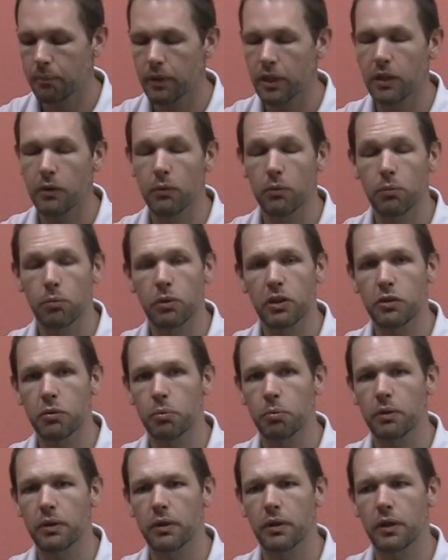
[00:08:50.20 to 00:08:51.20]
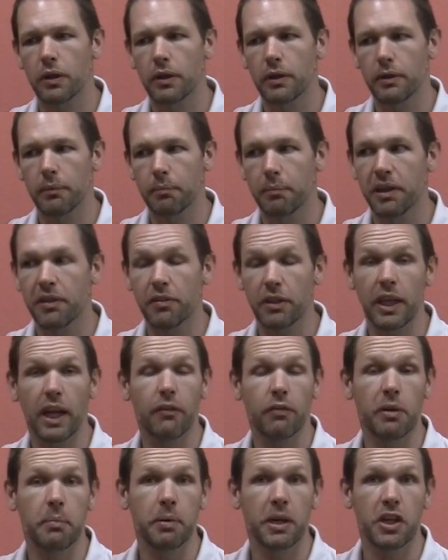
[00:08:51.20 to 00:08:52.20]
in which basically
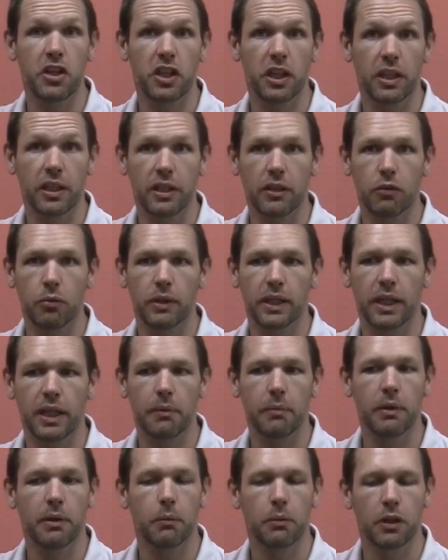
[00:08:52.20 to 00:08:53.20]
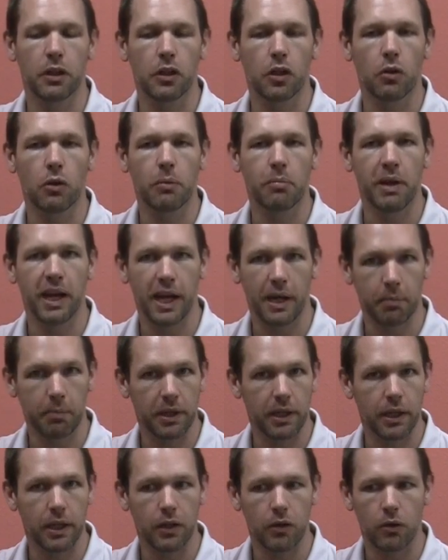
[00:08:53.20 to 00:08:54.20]
every patient gets when they come in with a lower back
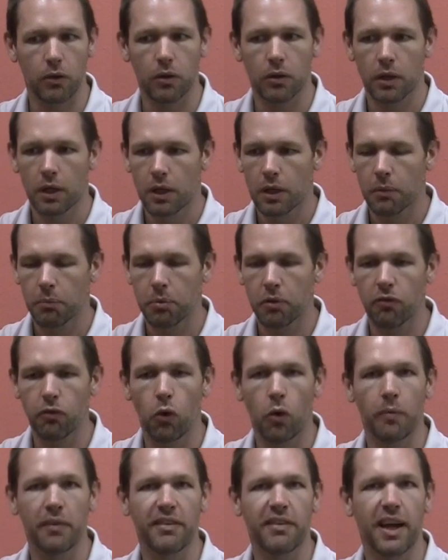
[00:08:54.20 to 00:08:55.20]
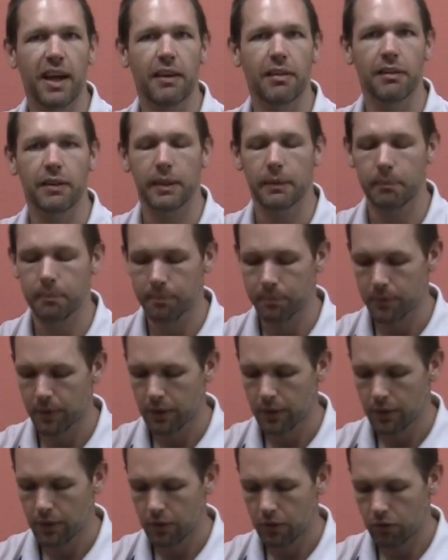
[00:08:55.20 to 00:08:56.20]
pain or performance athlete.
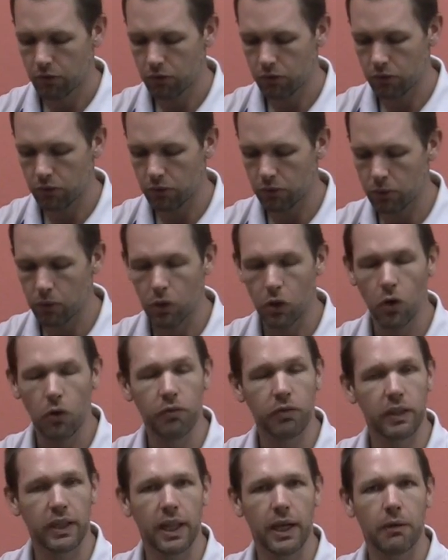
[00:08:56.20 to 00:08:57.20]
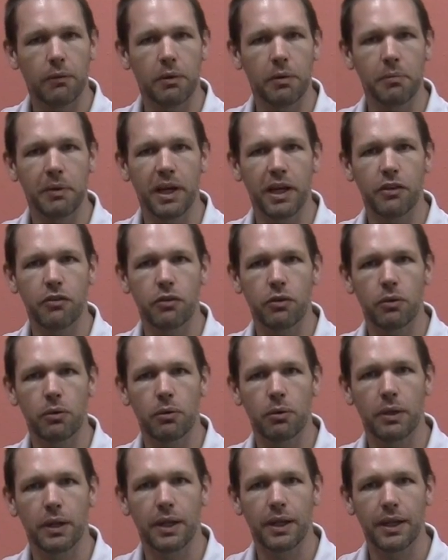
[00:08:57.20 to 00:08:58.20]
So hopefully that reminds
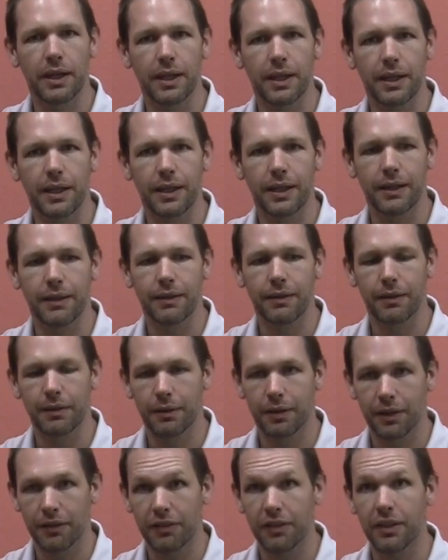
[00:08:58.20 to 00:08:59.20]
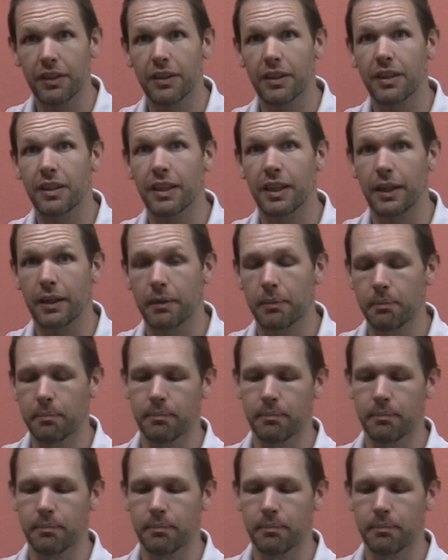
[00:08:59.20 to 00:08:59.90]
you, and I'll see you in the clinic.